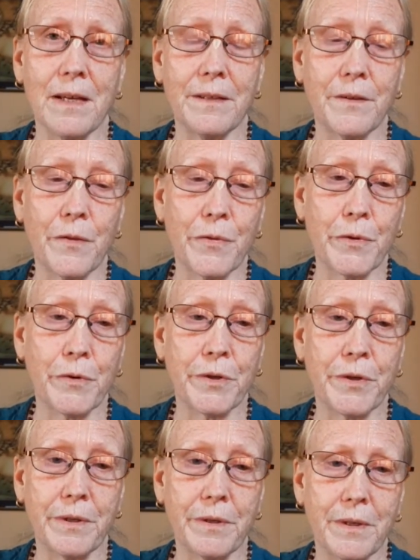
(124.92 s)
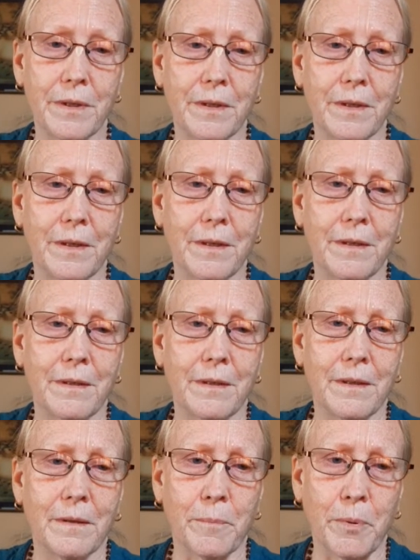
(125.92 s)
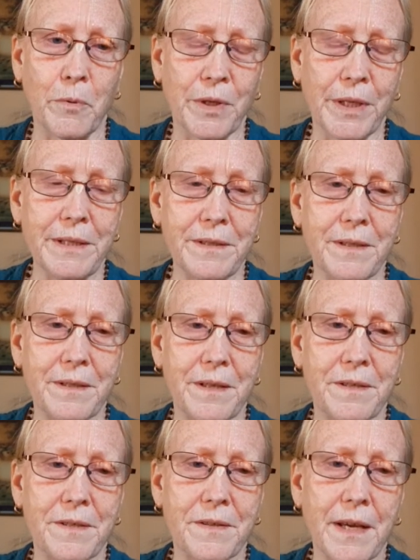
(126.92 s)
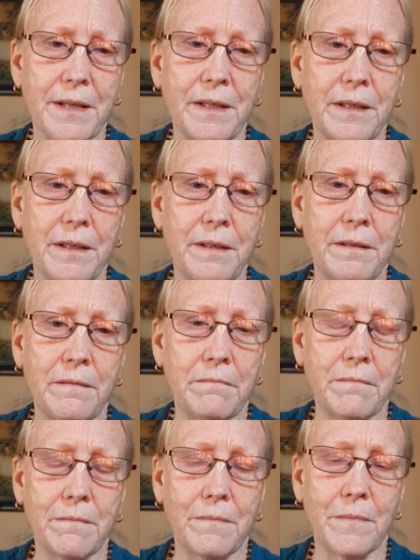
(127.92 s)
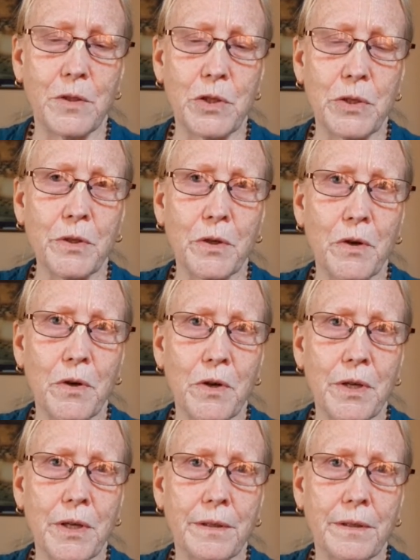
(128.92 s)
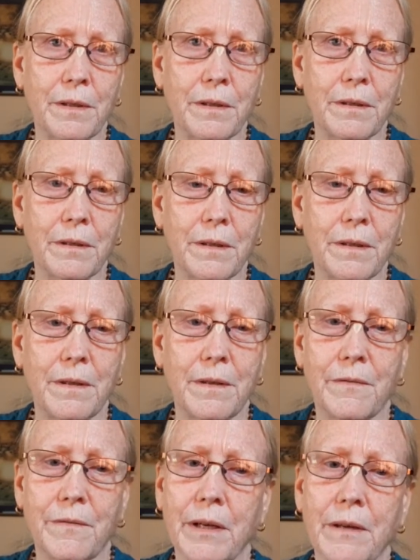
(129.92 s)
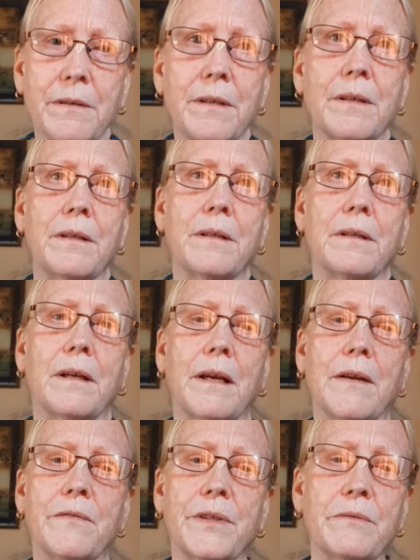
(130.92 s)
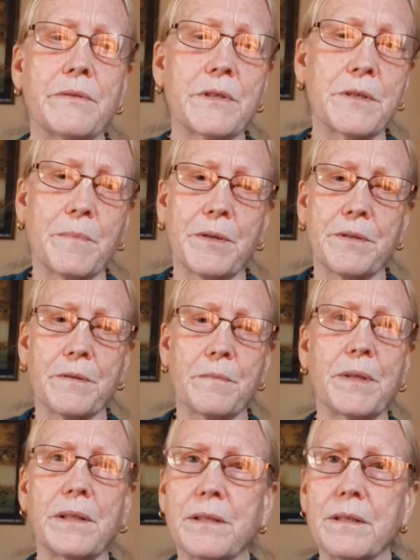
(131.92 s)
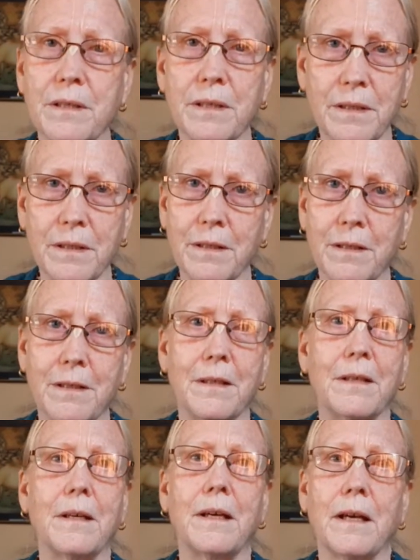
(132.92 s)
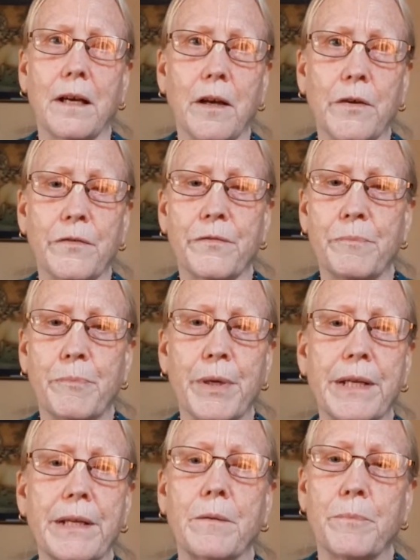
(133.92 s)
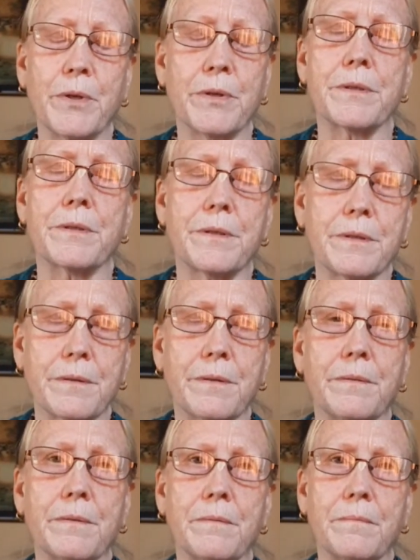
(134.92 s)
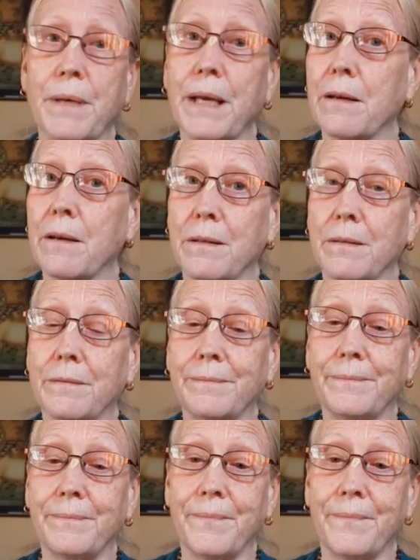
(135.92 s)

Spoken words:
And the third point is that he took on very heavy responsibility of bringing books to Bengal.